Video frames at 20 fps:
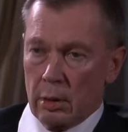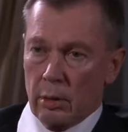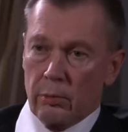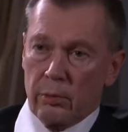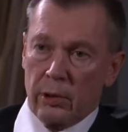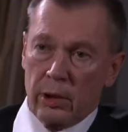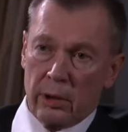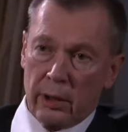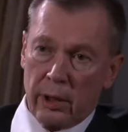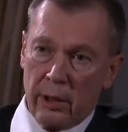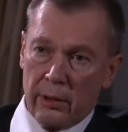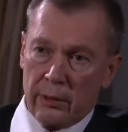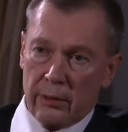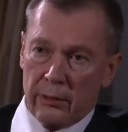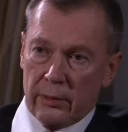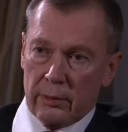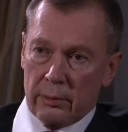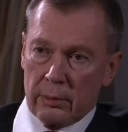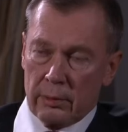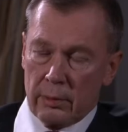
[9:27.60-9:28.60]

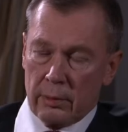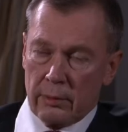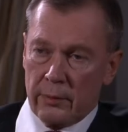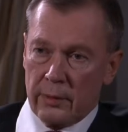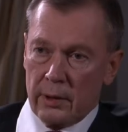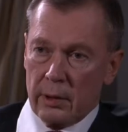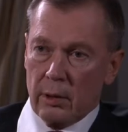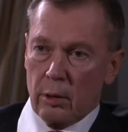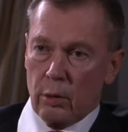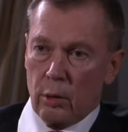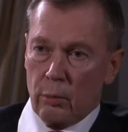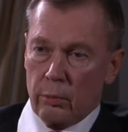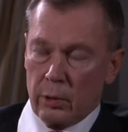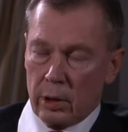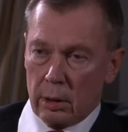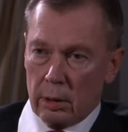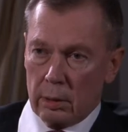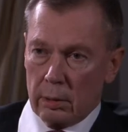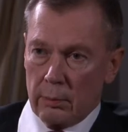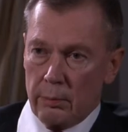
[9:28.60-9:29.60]
whereas the
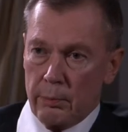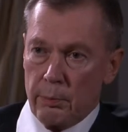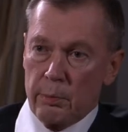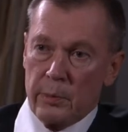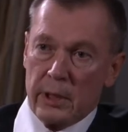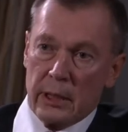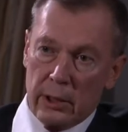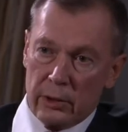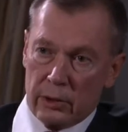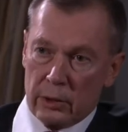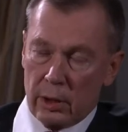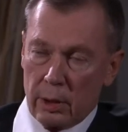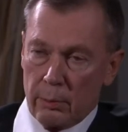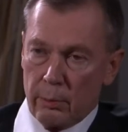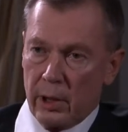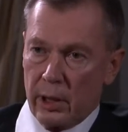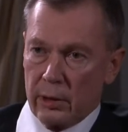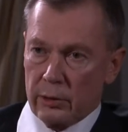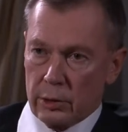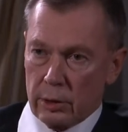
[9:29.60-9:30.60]
overall military
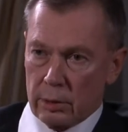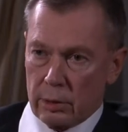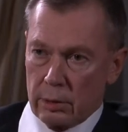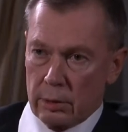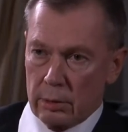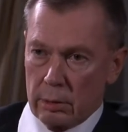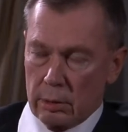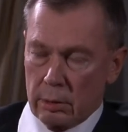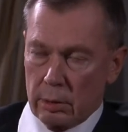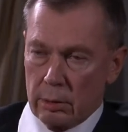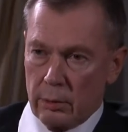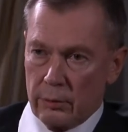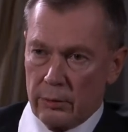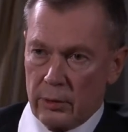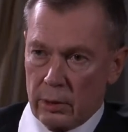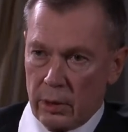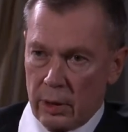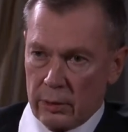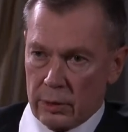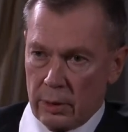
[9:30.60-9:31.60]
budget of
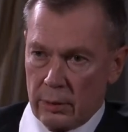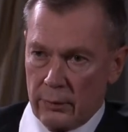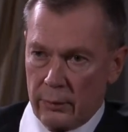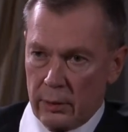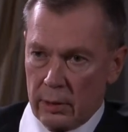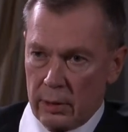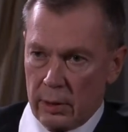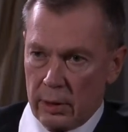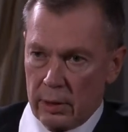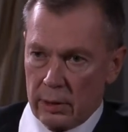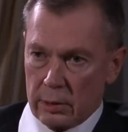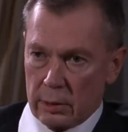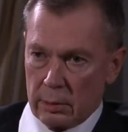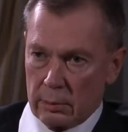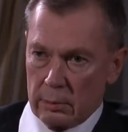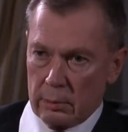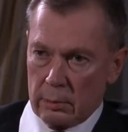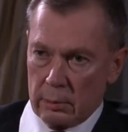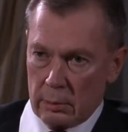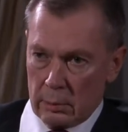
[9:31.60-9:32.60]
the Russian
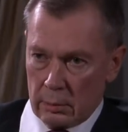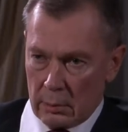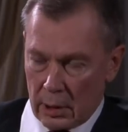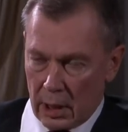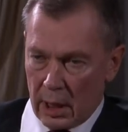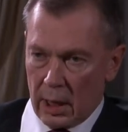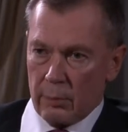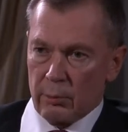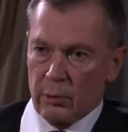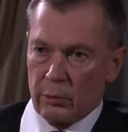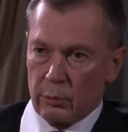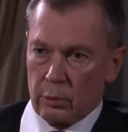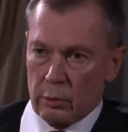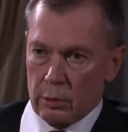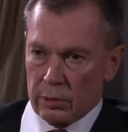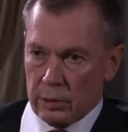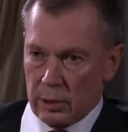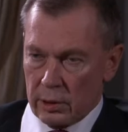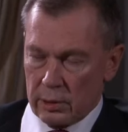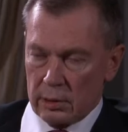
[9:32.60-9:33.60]
Federation, armed
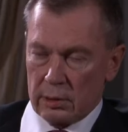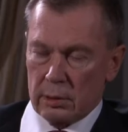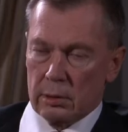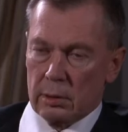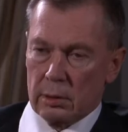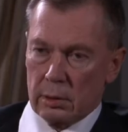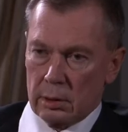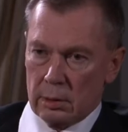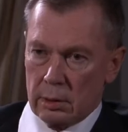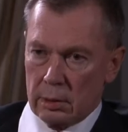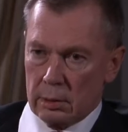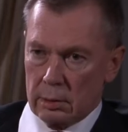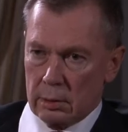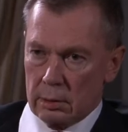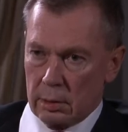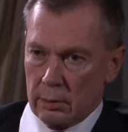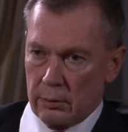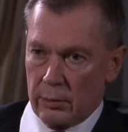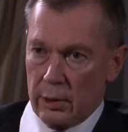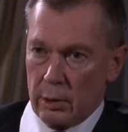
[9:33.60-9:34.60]
forces,
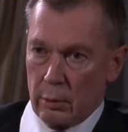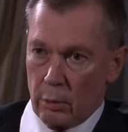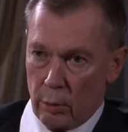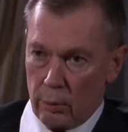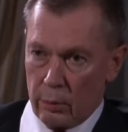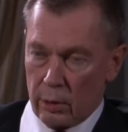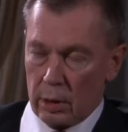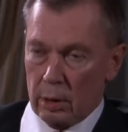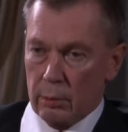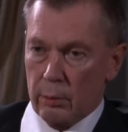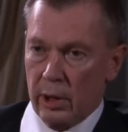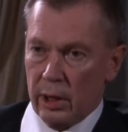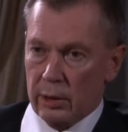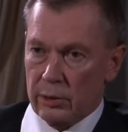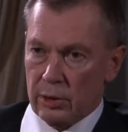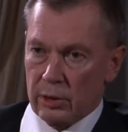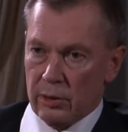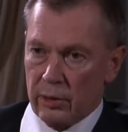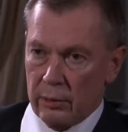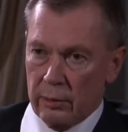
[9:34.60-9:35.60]
the overall
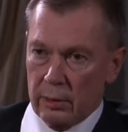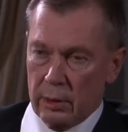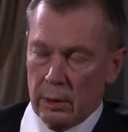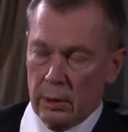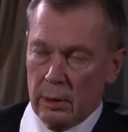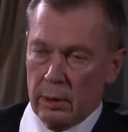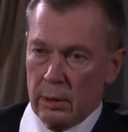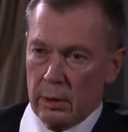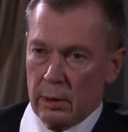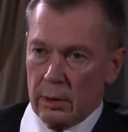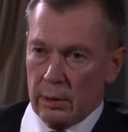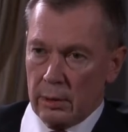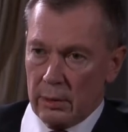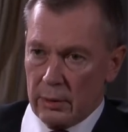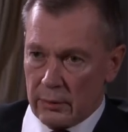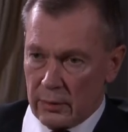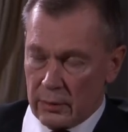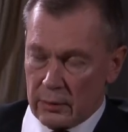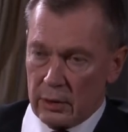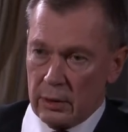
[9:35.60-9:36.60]
budget
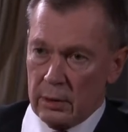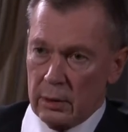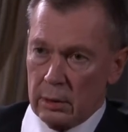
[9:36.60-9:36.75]
is